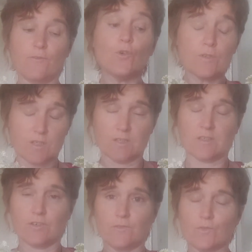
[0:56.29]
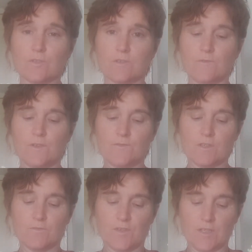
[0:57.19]
or
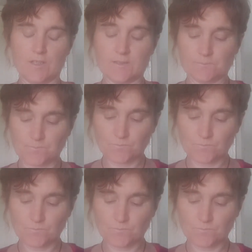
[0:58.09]
50 of these.